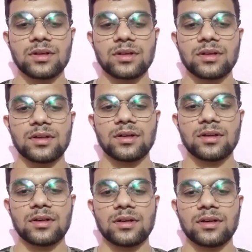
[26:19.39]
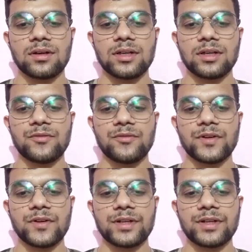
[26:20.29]
then we have to process
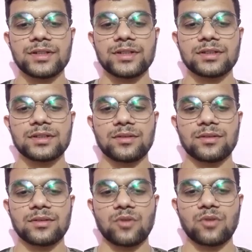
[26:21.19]
it in effluent